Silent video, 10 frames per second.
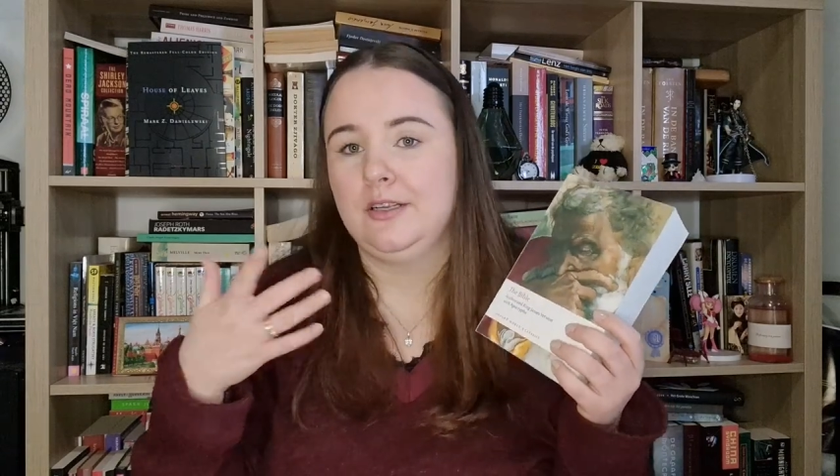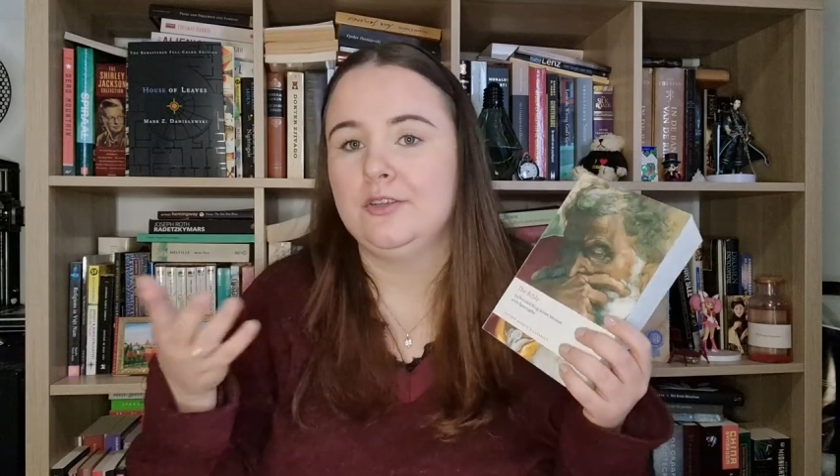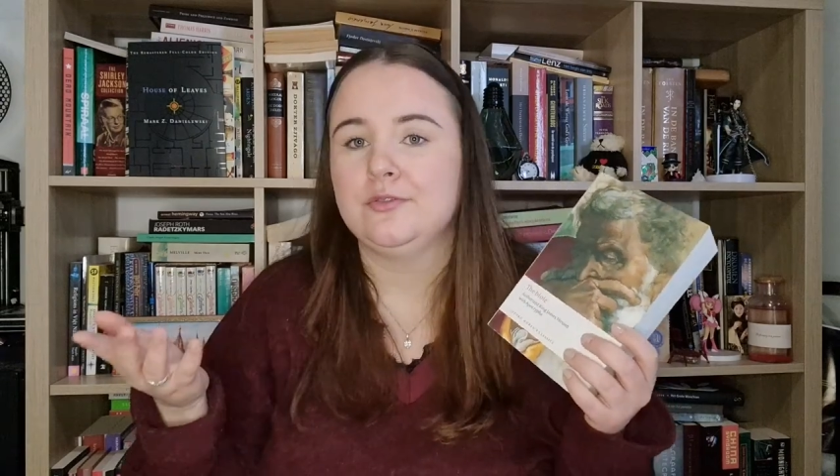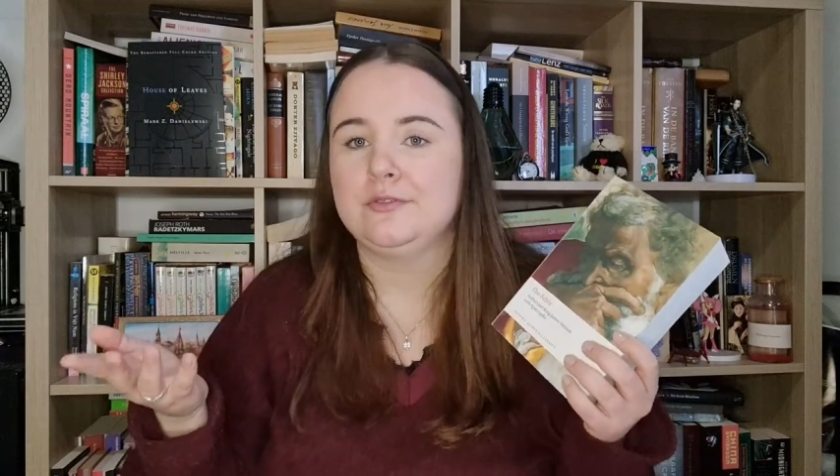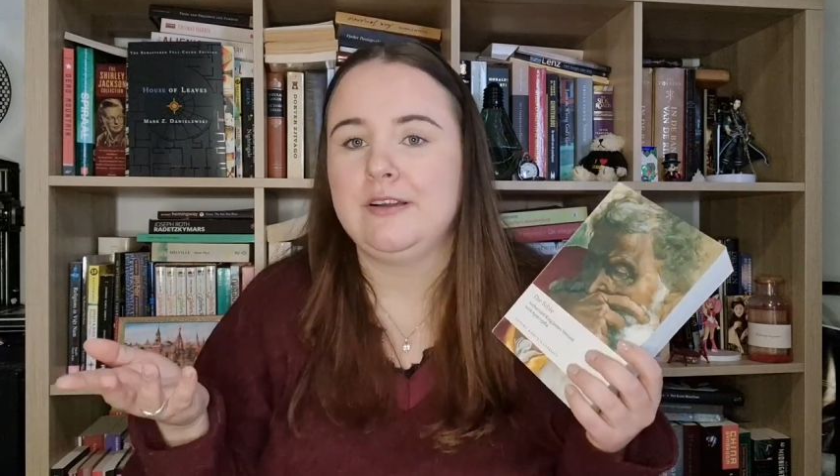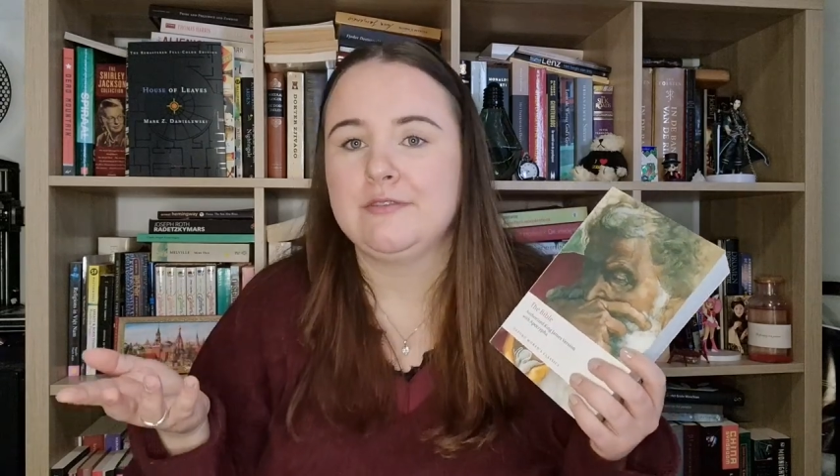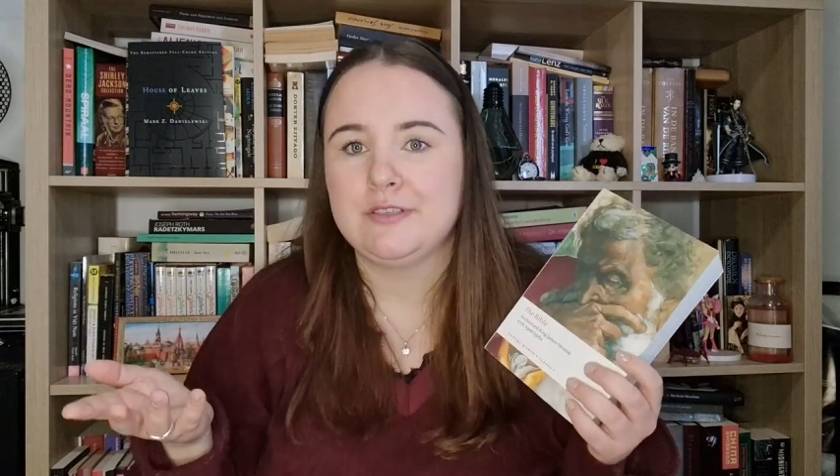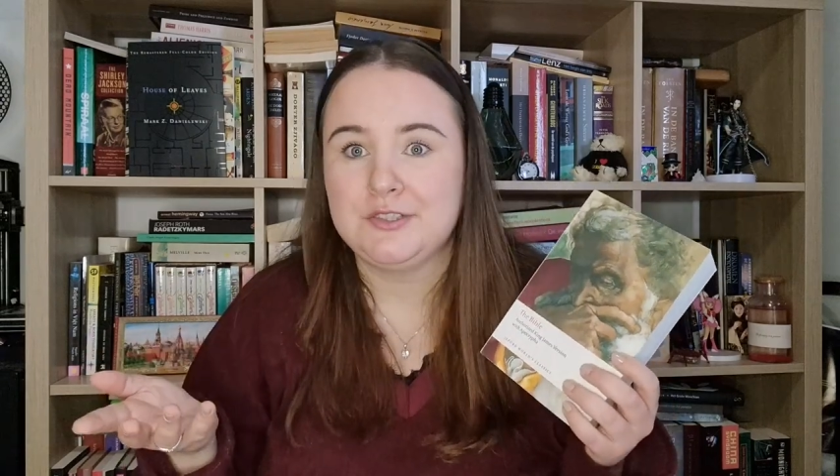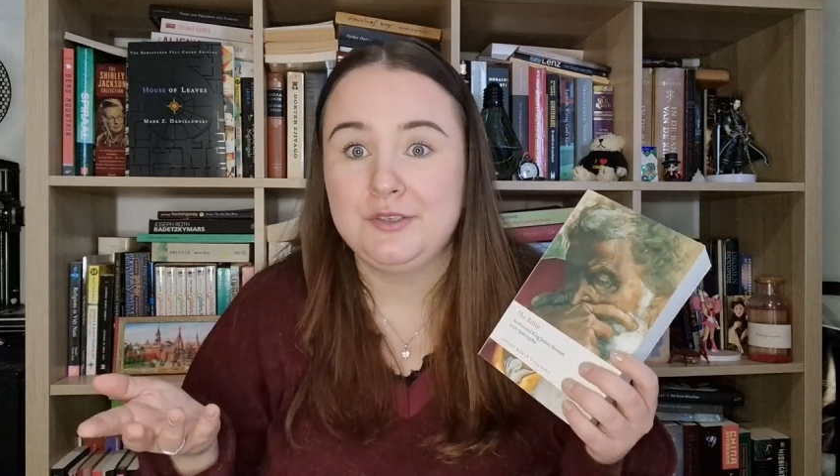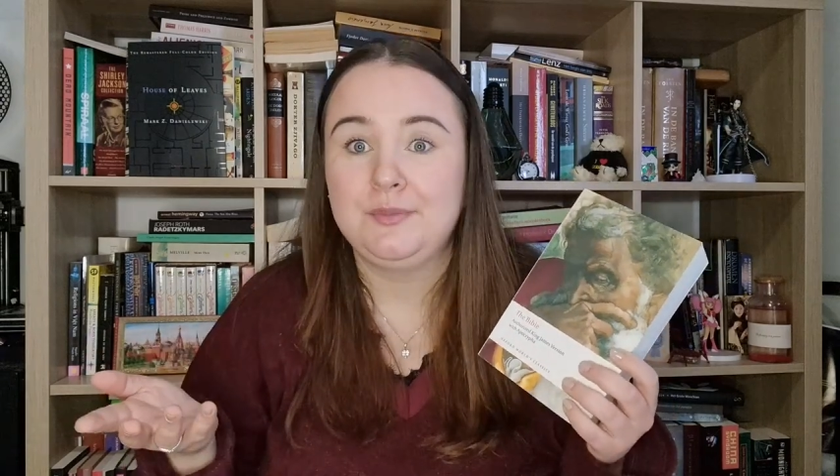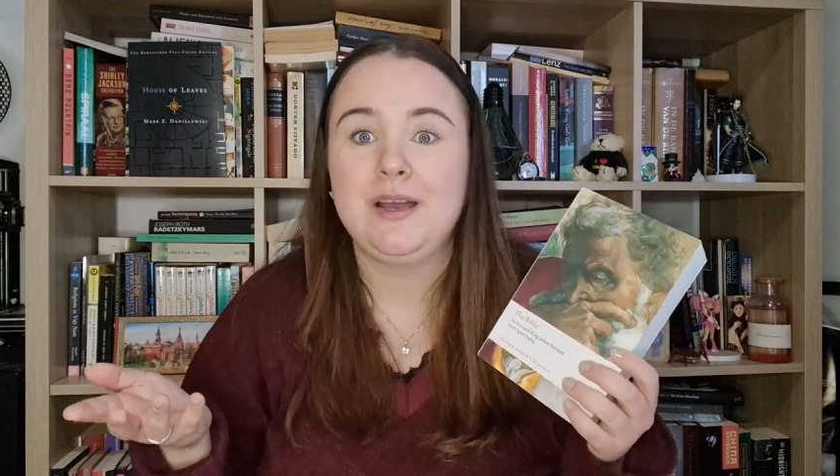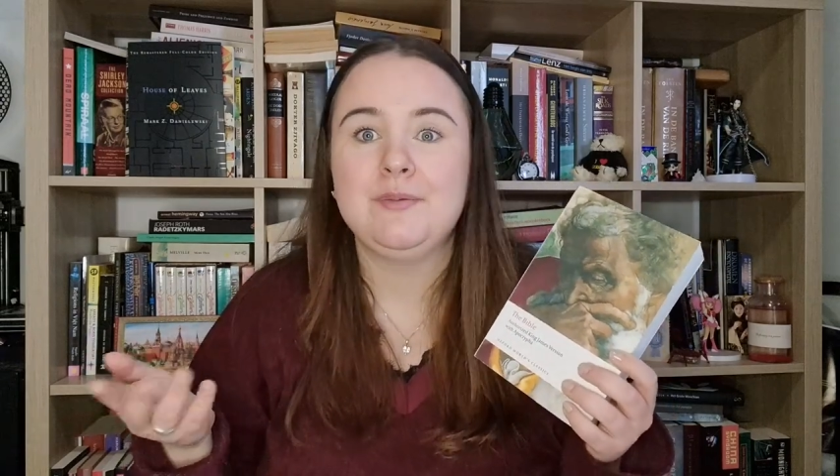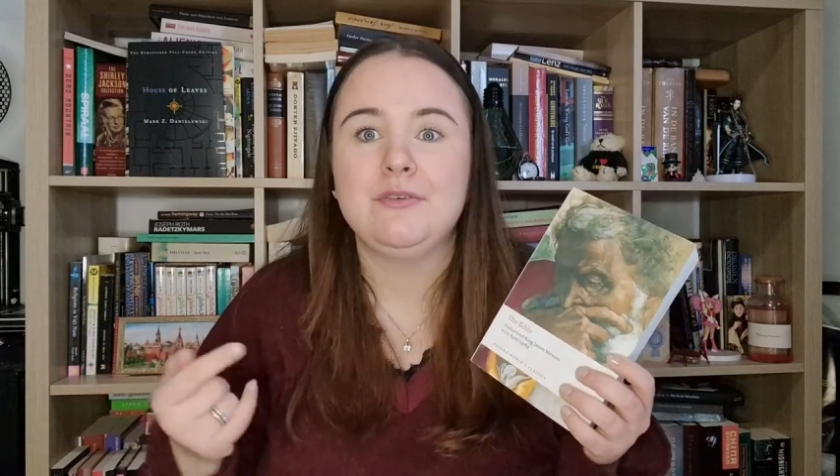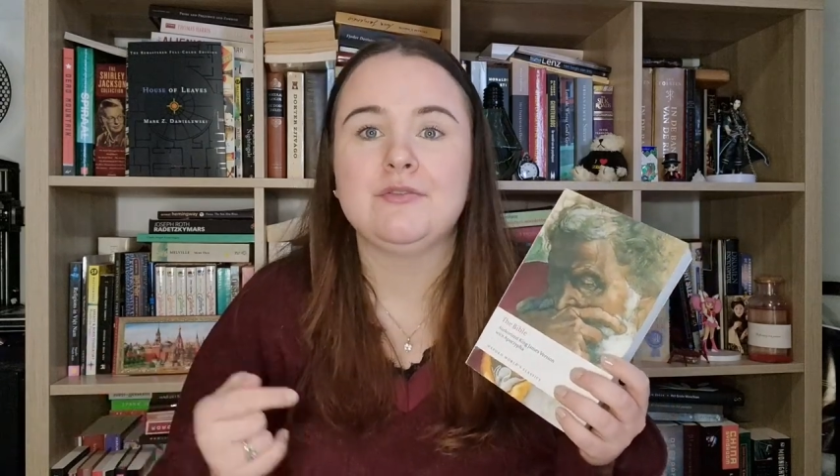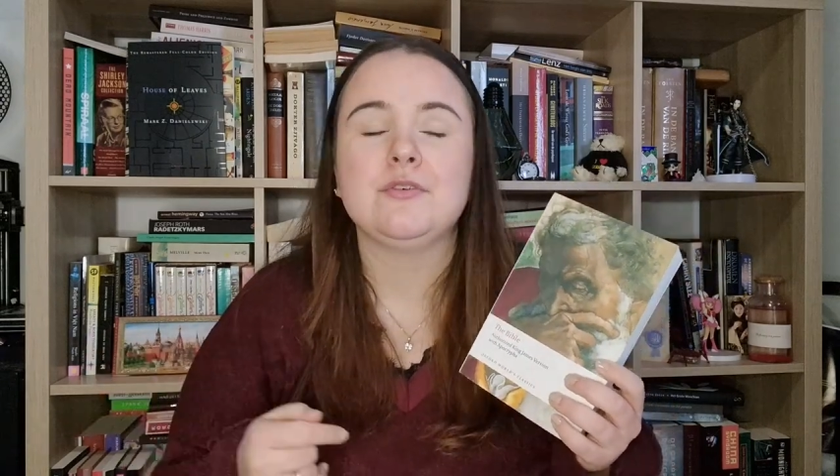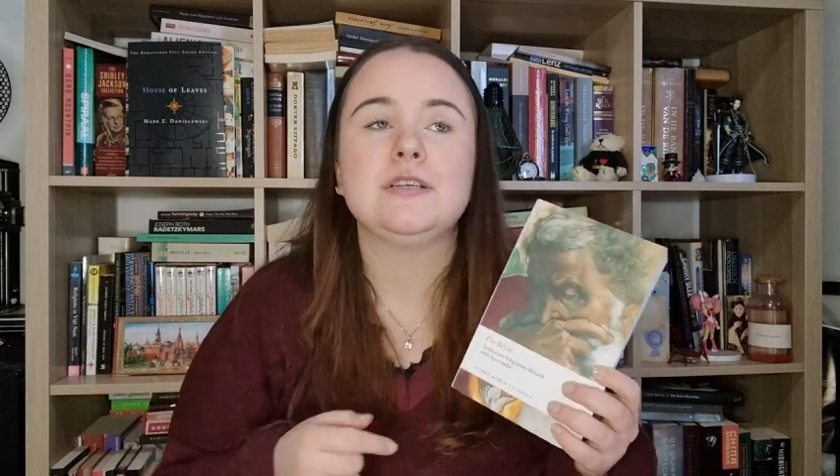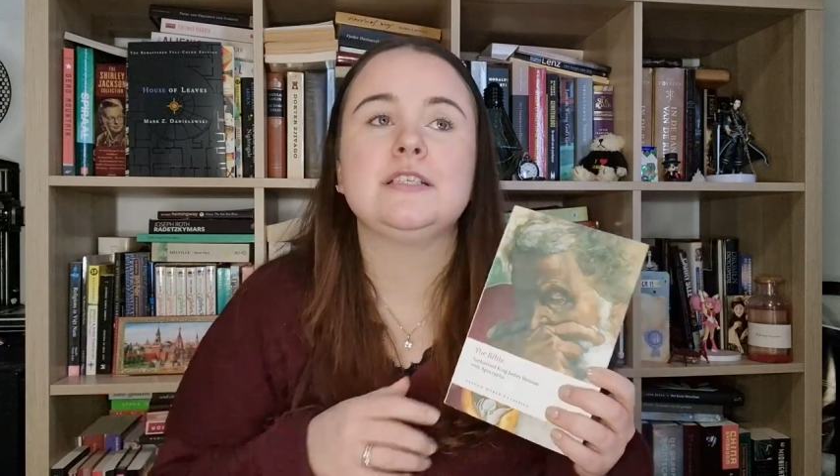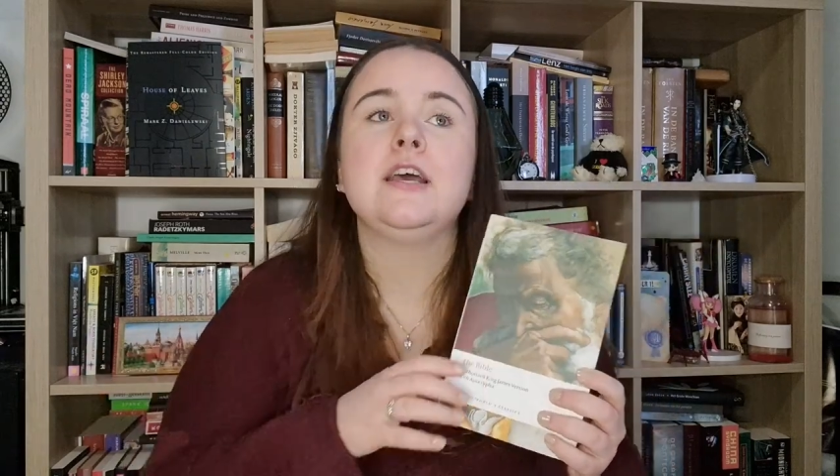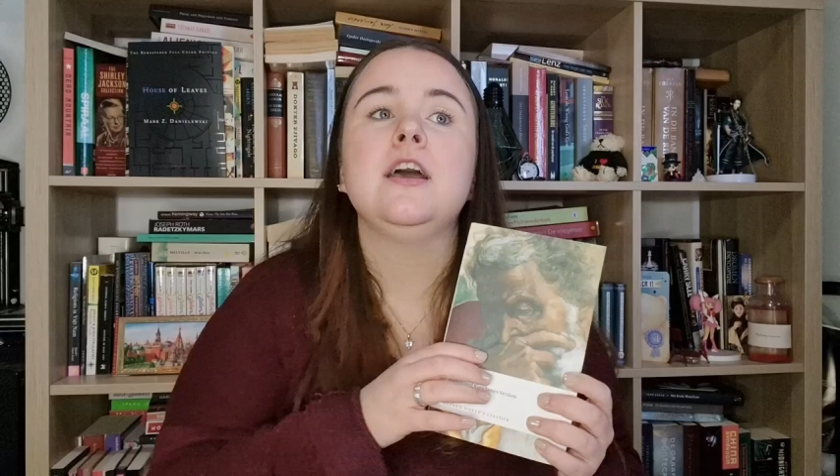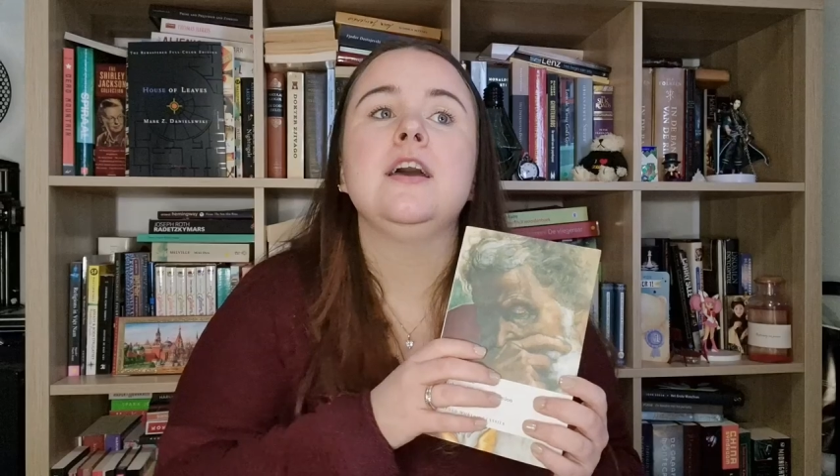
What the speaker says: lot of reference to the Bible, of course.